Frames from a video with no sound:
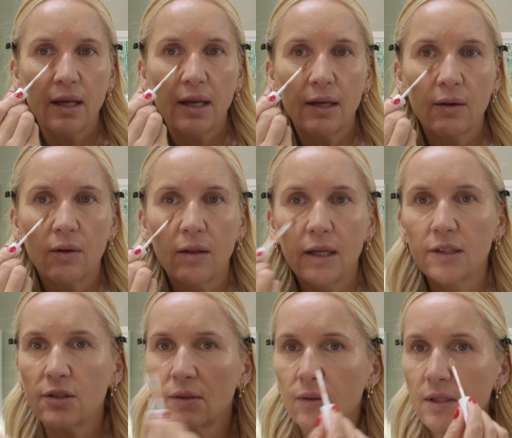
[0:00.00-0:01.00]
And all I
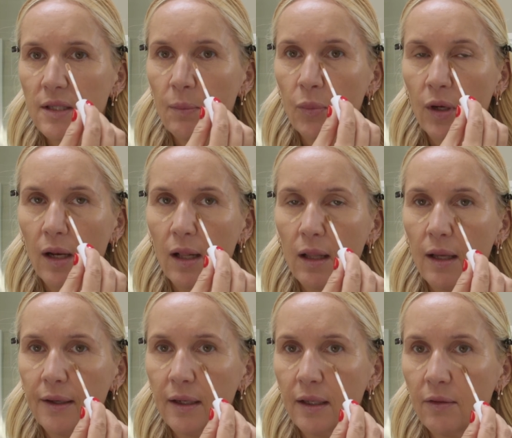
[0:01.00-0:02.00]
do is I put a little
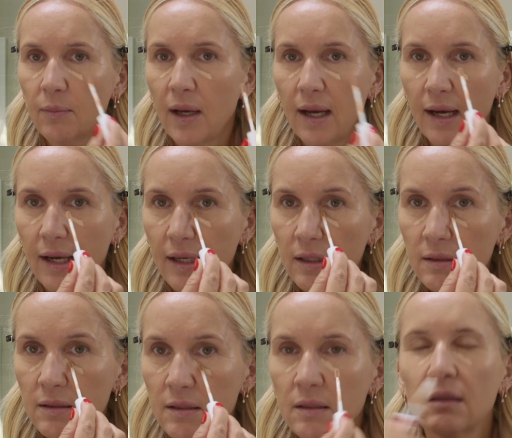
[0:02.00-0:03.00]
underneath my
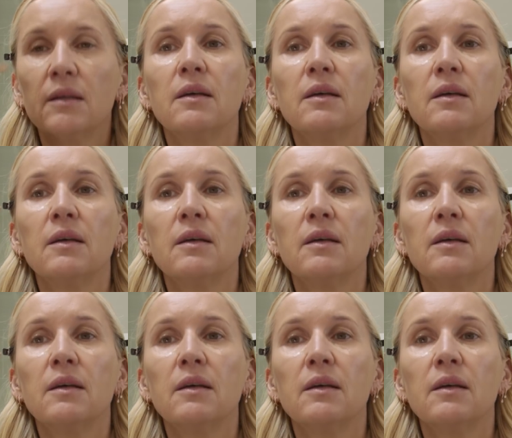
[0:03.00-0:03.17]
eyes,